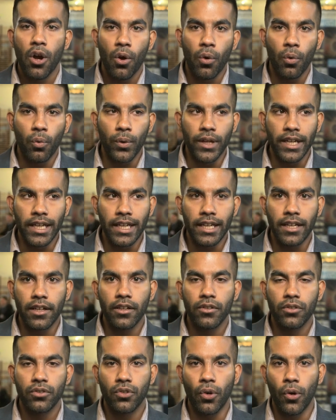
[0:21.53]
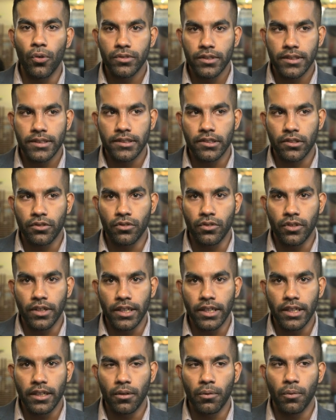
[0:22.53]
We don't
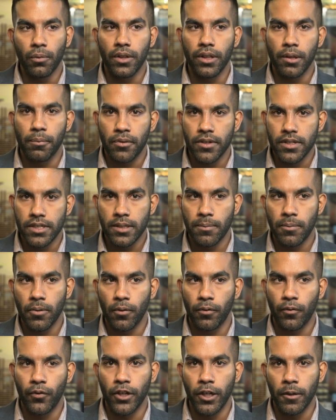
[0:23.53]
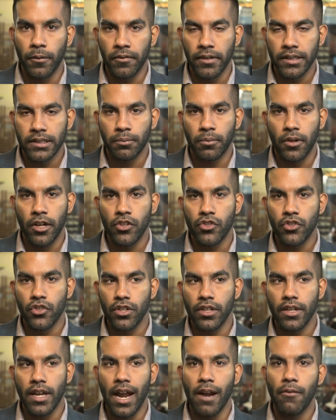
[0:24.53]
disagree with the principle of freedom of
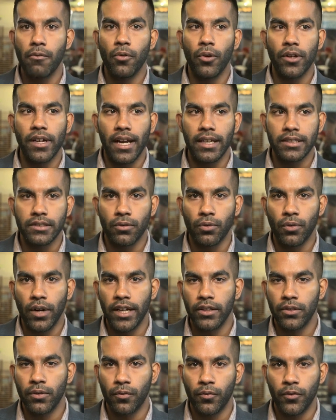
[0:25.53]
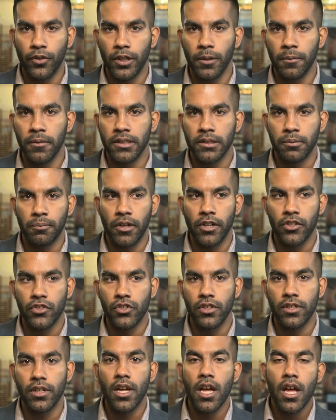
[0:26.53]
expression. Everyone has a right to freedom of
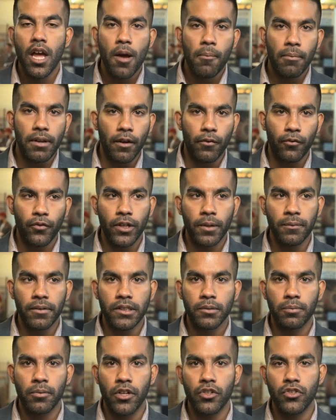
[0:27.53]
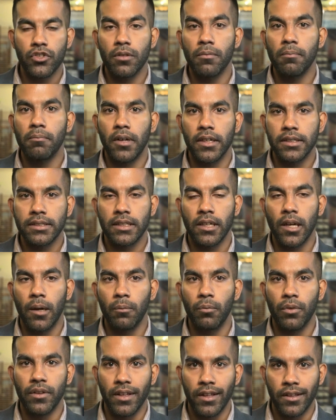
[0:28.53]
expression, but that freedom of expression must
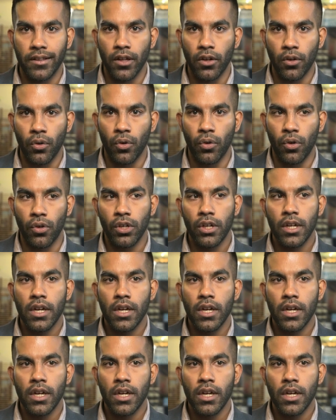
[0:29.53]
come within the law.